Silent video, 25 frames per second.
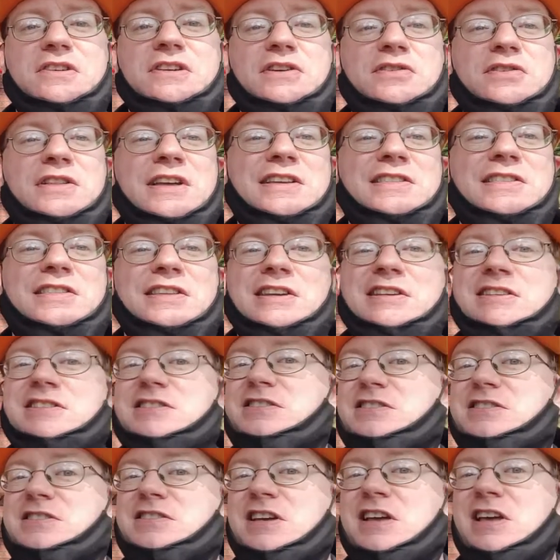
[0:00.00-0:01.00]
of the video like
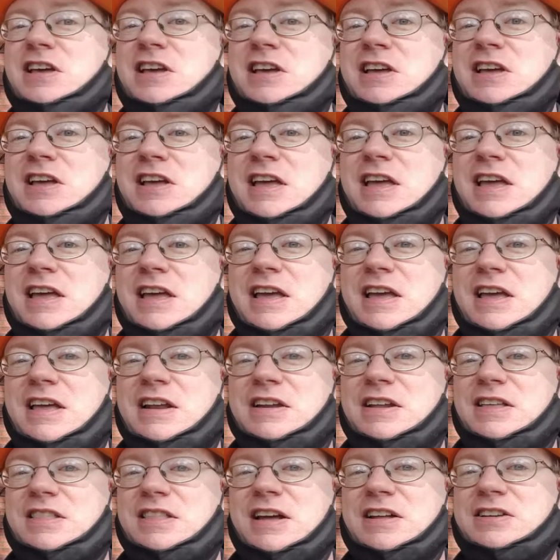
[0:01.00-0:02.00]
this,
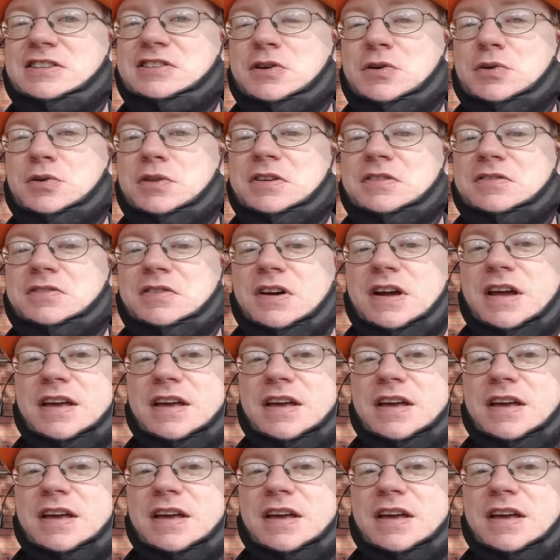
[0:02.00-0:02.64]
and that's totally